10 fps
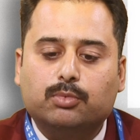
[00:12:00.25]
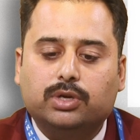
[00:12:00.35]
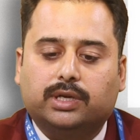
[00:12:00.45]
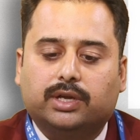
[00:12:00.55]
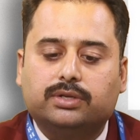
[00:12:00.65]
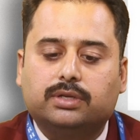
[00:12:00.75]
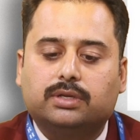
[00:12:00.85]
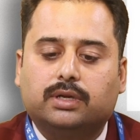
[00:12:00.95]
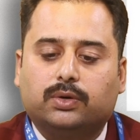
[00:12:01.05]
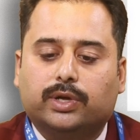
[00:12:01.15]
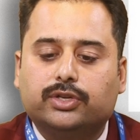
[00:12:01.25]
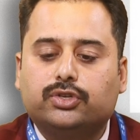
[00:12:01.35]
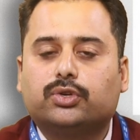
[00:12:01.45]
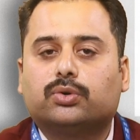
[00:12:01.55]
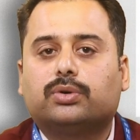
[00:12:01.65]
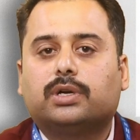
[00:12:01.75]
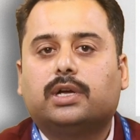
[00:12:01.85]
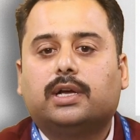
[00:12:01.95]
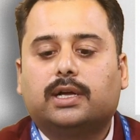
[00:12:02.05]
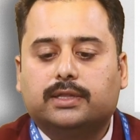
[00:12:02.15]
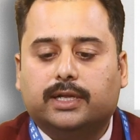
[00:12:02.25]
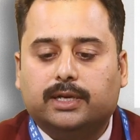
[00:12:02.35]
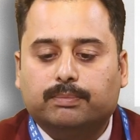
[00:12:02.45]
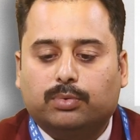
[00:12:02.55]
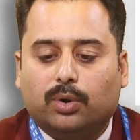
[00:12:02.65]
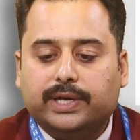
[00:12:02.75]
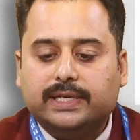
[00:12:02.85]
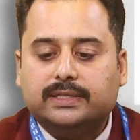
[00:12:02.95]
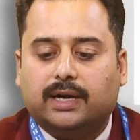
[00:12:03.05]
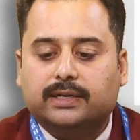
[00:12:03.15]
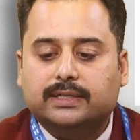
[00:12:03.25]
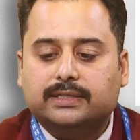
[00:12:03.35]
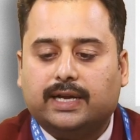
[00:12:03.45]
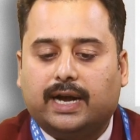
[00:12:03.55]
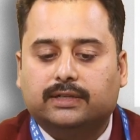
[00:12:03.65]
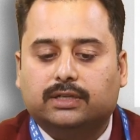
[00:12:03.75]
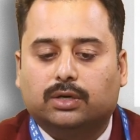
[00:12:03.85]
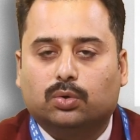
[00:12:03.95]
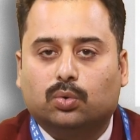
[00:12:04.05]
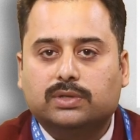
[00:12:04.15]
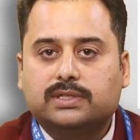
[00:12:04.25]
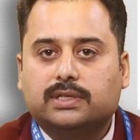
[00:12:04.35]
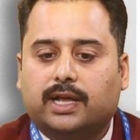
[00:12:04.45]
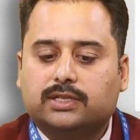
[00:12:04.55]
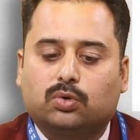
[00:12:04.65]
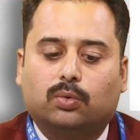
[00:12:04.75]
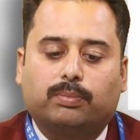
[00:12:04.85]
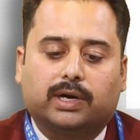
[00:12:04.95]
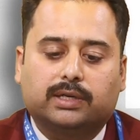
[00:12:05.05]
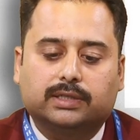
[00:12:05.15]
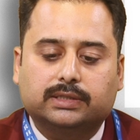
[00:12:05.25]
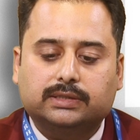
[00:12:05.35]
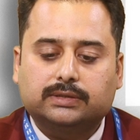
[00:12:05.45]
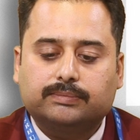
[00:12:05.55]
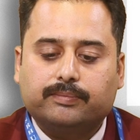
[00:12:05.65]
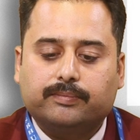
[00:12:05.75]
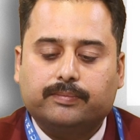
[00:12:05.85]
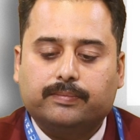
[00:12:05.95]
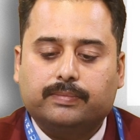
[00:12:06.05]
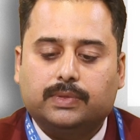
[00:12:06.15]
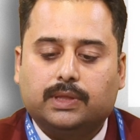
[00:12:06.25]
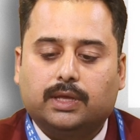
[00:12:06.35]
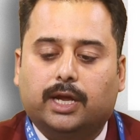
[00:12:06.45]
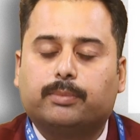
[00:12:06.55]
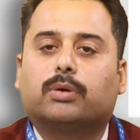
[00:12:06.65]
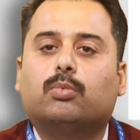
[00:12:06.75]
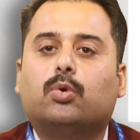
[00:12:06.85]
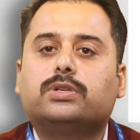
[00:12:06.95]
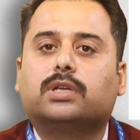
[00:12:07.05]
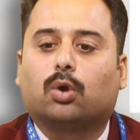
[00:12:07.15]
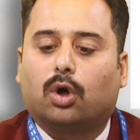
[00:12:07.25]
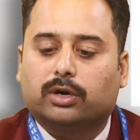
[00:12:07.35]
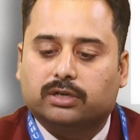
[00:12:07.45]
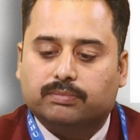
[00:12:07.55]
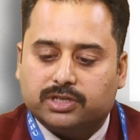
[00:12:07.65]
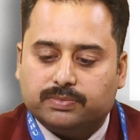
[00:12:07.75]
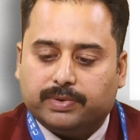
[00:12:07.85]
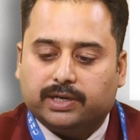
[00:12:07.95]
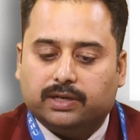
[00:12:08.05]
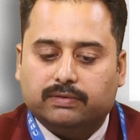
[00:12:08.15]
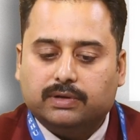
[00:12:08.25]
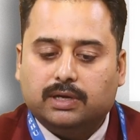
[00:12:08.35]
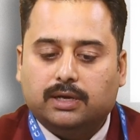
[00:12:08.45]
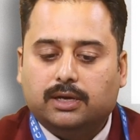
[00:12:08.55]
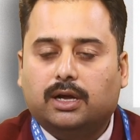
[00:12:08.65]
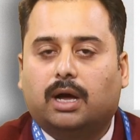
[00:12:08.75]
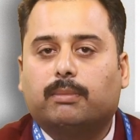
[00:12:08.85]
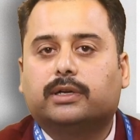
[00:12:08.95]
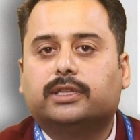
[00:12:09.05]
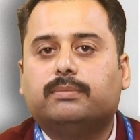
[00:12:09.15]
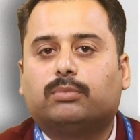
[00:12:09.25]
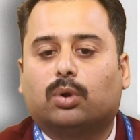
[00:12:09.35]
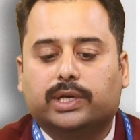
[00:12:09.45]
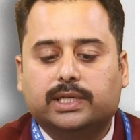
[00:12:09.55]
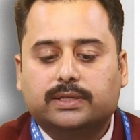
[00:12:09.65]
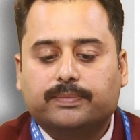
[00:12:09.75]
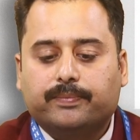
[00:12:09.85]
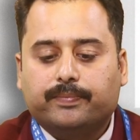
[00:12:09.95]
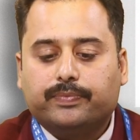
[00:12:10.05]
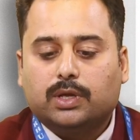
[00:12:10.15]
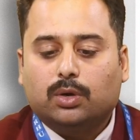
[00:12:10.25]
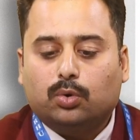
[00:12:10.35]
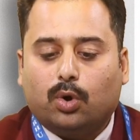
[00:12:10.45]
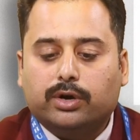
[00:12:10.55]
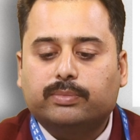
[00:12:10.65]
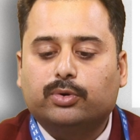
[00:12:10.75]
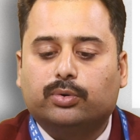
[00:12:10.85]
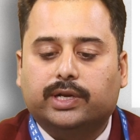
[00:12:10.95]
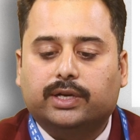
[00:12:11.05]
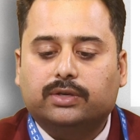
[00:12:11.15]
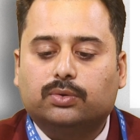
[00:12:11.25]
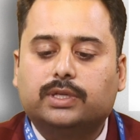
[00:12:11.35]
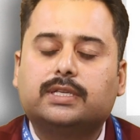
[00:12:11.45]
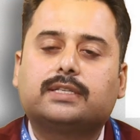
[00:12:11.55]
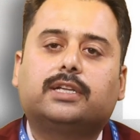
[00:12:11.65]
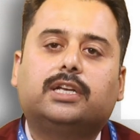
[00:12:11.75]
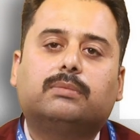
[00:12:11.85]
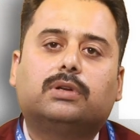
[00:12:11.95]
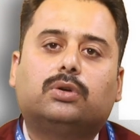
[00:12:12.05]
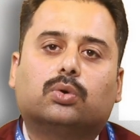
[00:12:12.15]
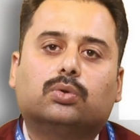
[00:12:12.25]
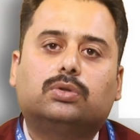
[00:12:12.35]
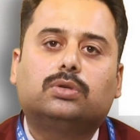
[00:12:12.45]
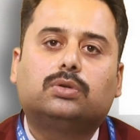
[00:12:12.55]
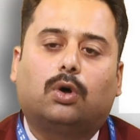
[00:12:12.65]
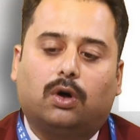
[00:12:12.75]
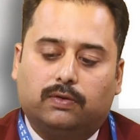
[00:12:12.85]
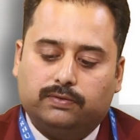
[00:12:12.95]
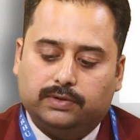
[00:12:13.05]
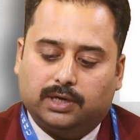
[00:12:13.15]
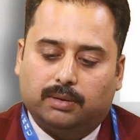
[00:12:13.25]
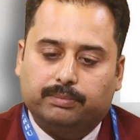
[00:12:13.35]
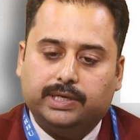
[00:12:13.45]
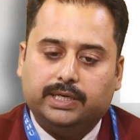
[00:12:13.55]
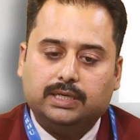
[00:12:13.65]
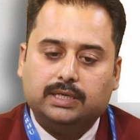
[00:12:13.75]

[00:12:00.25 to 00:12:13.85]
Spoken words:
communication to ensure that employees understand their roles as co-partners. It promotes a long-term perspective among the employees, contributing to the sustainable growth of the company.